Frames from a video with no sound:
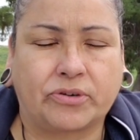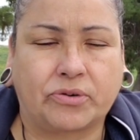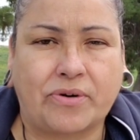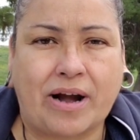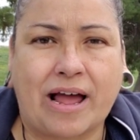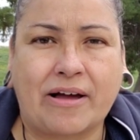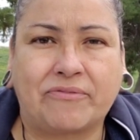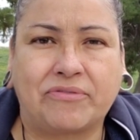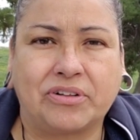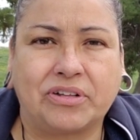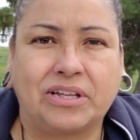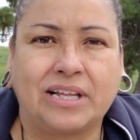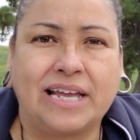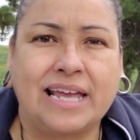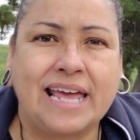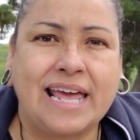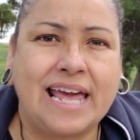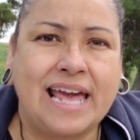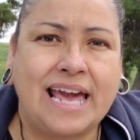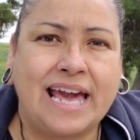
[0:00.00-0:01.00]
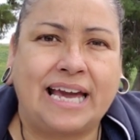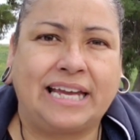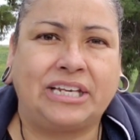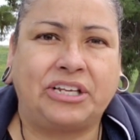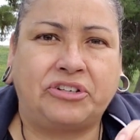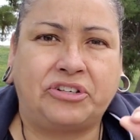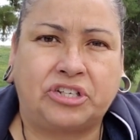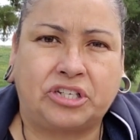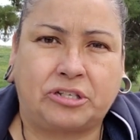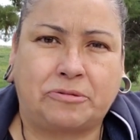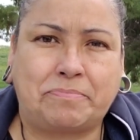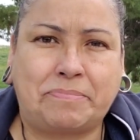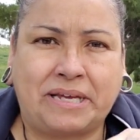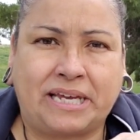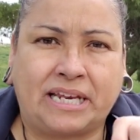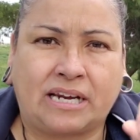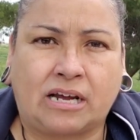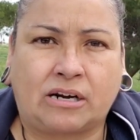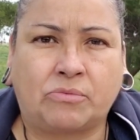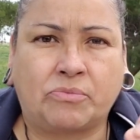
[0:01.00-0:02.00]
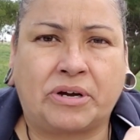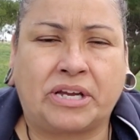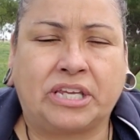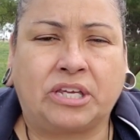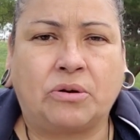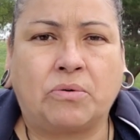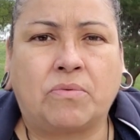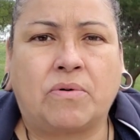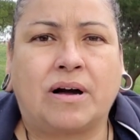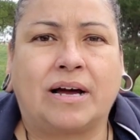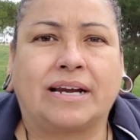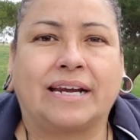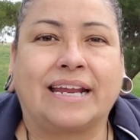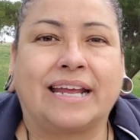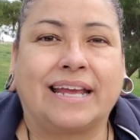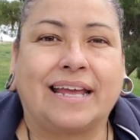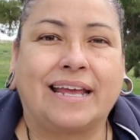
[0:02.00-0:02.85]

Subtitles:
for raffle and you just bid on what you want.